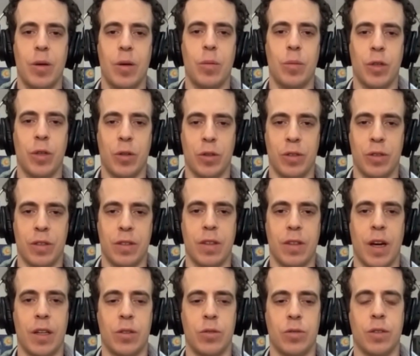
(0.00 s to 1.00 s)
because it's
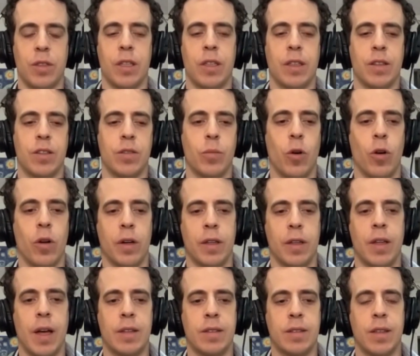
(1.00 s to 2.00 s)
kind of getting smaller
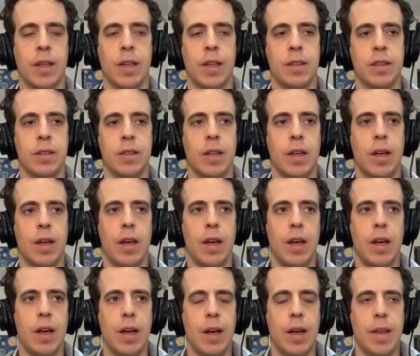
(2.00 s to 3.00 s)
in that sense,
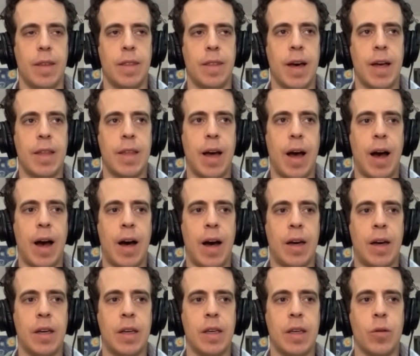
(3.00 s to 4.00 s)
that
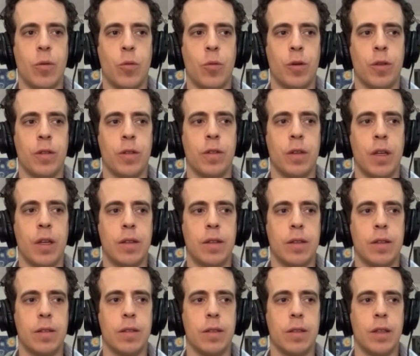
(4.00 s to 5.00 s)
I was
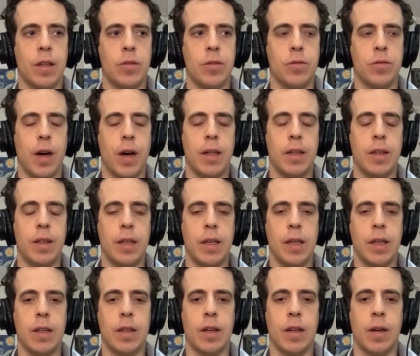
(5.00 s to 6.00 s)
interested in
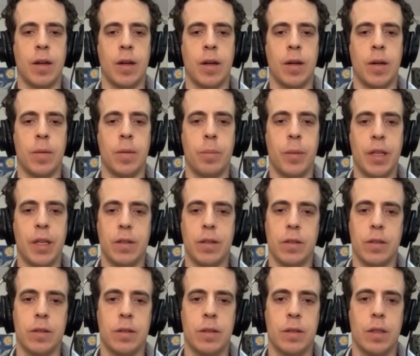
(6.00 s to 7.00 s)
finding a
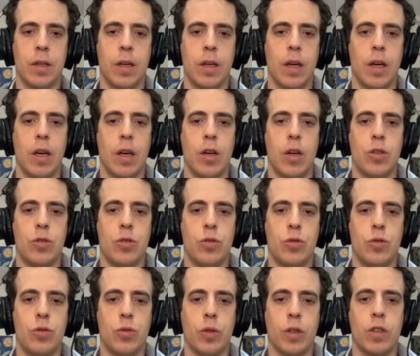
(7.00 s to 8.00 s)
method
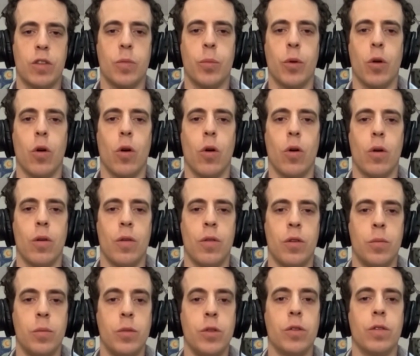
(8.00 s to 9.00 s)
to explore
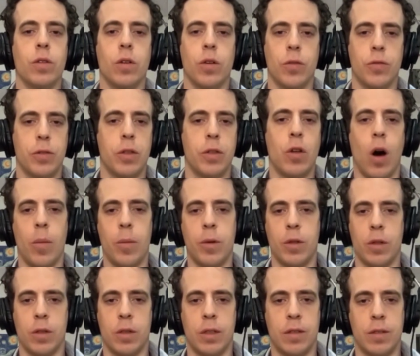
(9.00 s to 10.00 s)
the musical
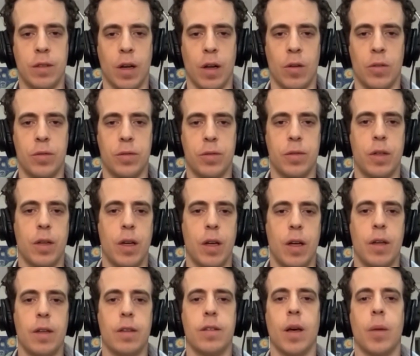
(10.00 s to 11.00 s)
phenomenon itself,
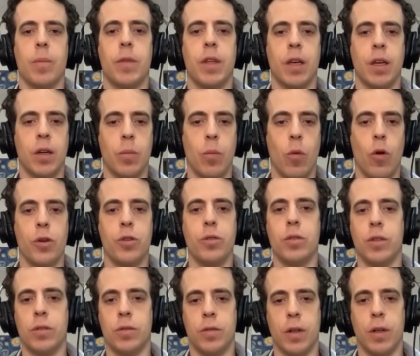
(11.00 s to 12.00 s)
something more
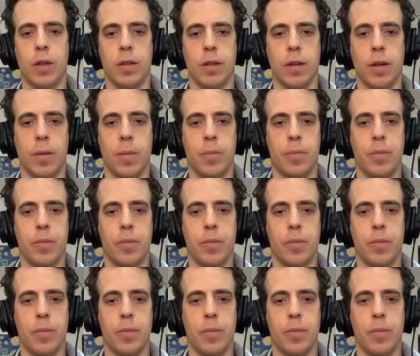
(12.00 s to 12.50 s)
universal.